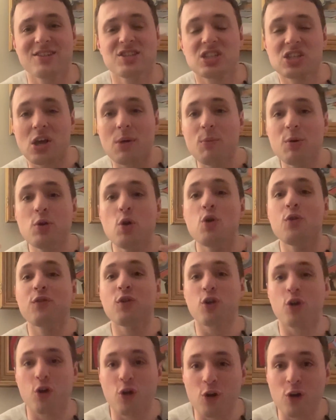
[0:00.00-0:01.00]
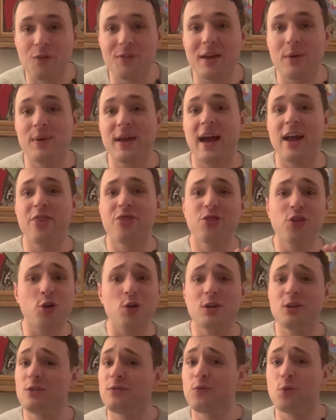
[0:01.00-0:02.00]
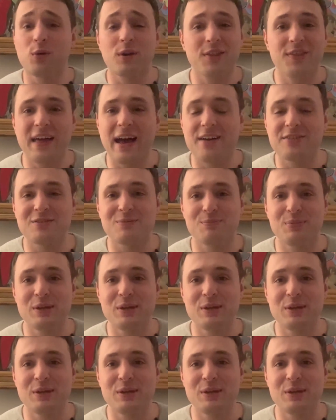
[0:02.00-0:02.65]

Someone overheard that we had 30 to 40,000